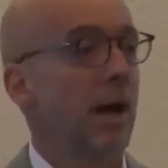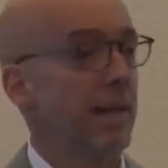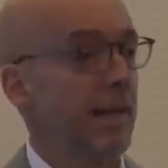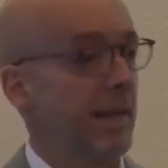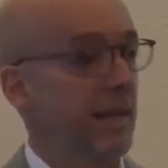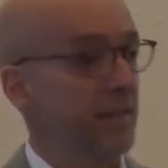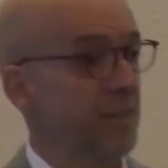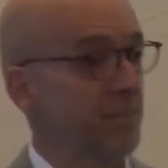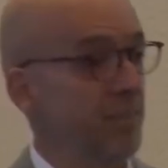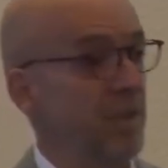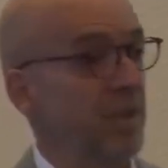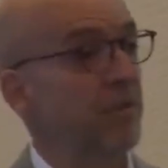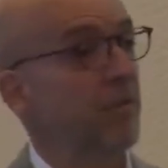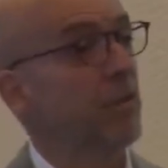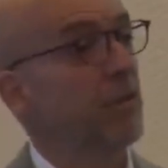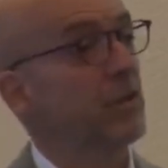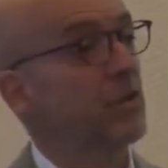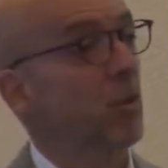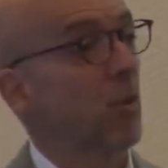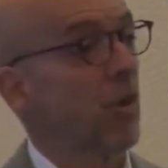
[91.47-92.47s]
I can't speak
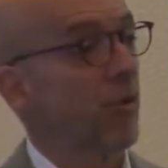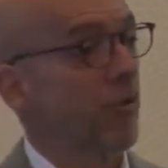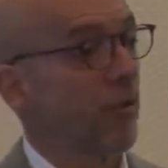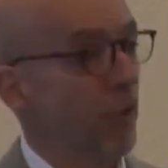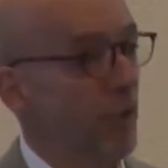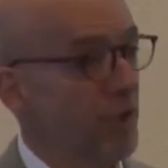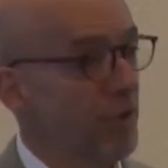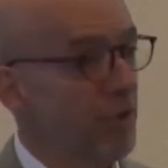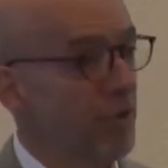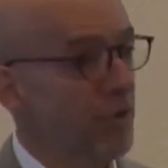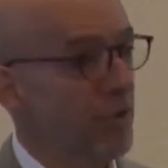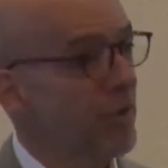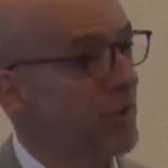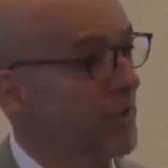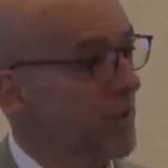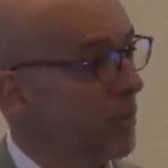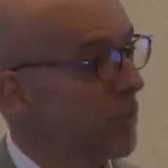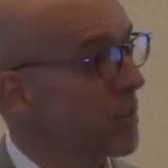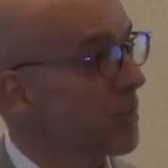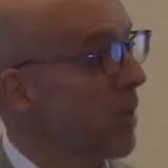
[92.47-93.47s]
for the square footage
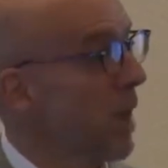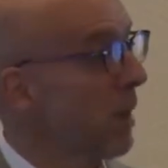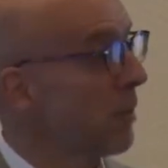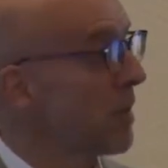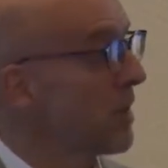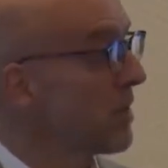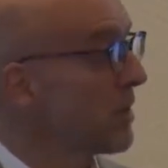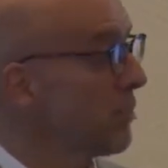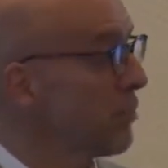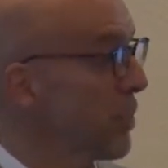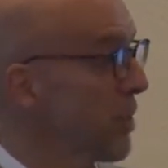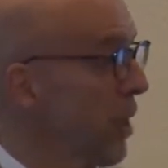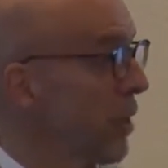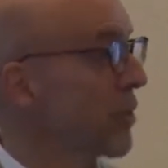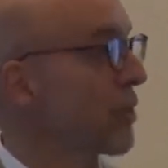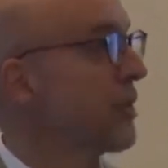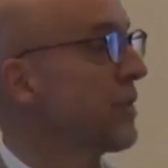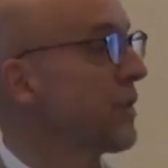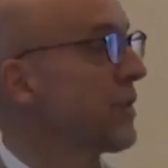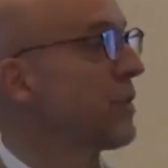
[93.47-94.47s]
because there was probably some
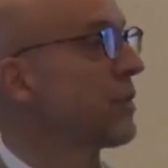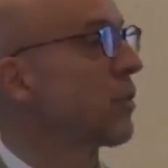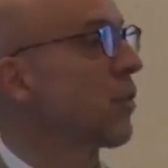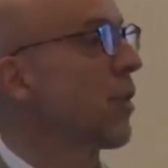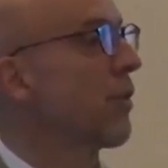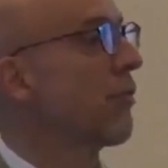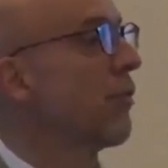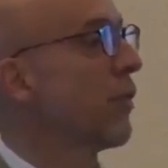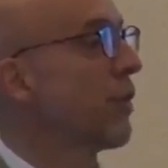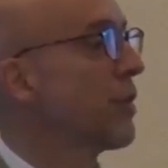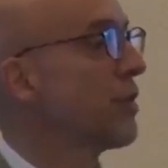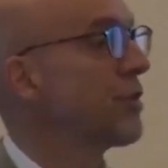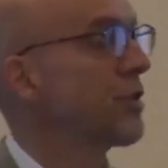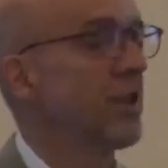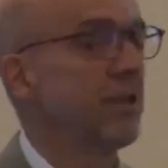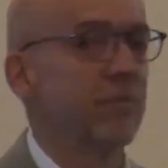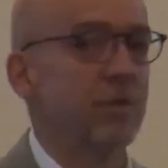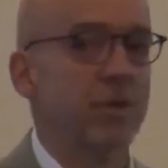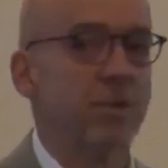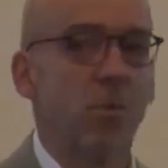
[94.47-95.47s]
reductions in square
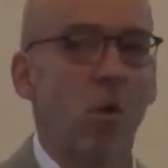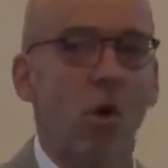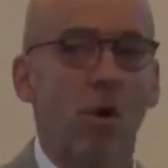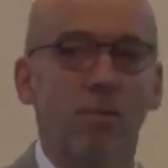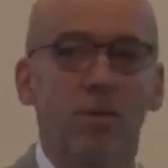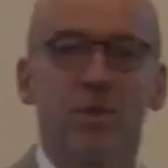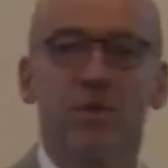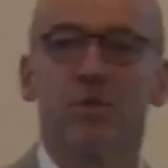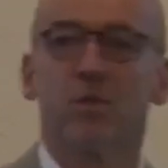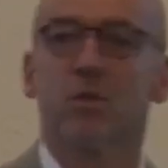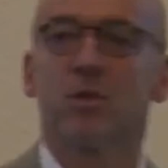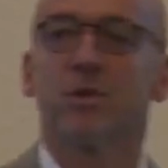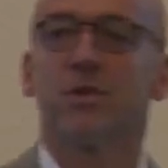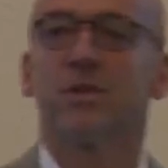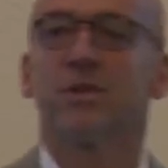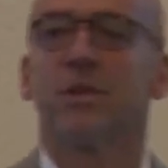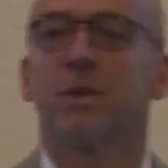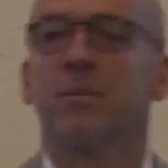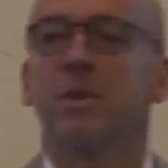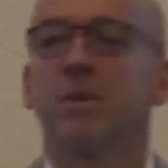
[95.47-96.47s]
footage given department
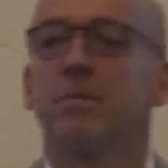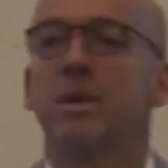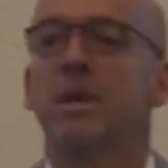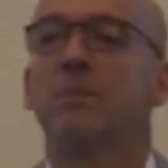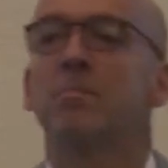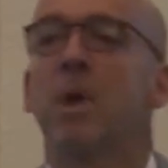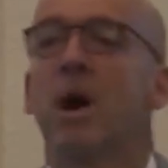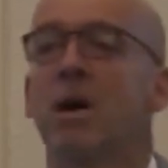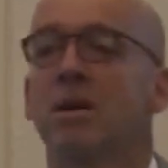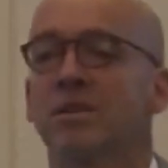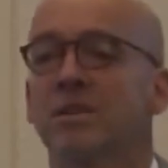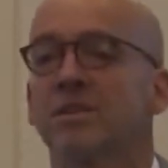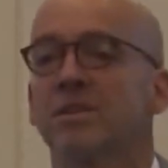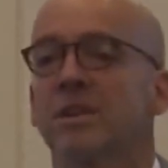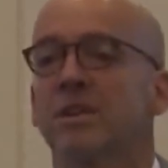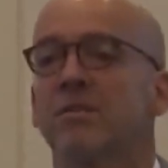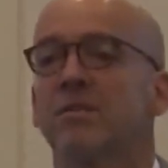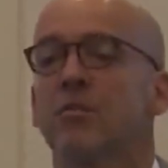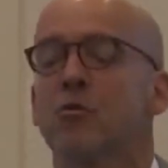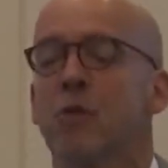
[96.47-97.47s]
stores and some of the big
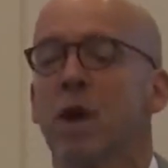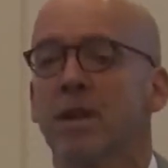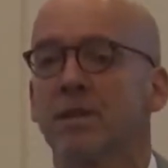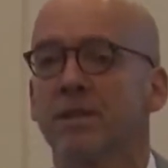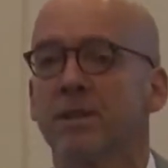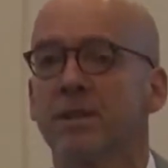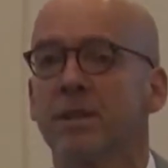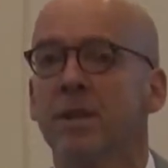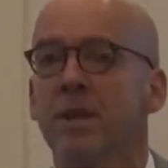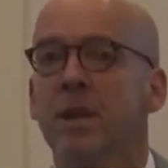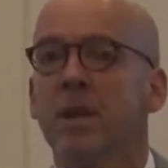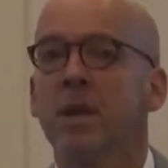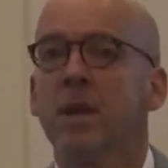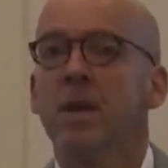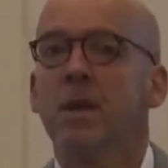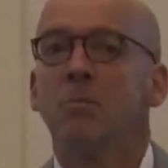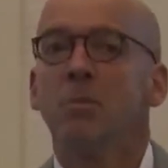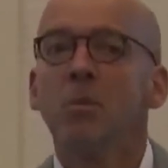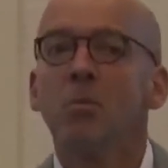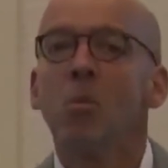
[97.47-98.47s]
boxes that have corrected,
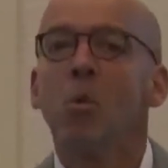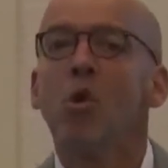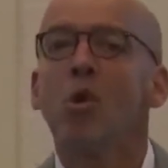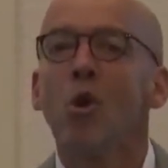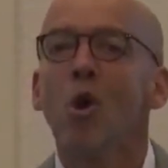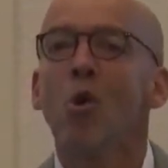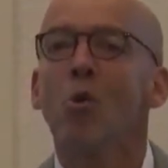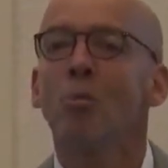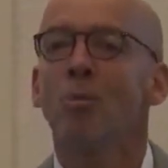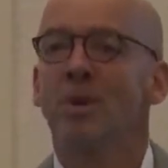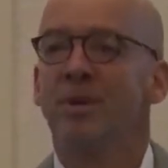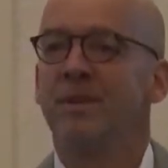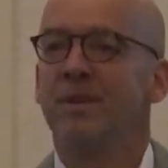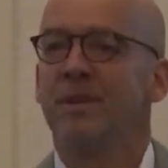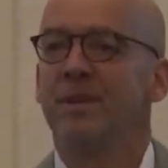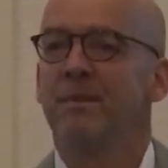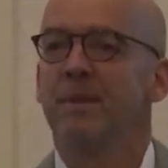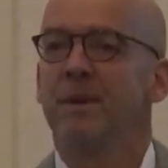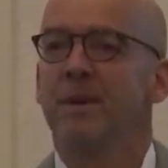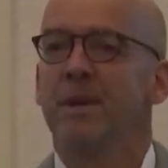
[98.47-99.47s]
but more
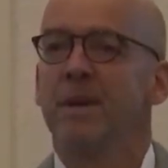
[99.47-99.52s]
opened.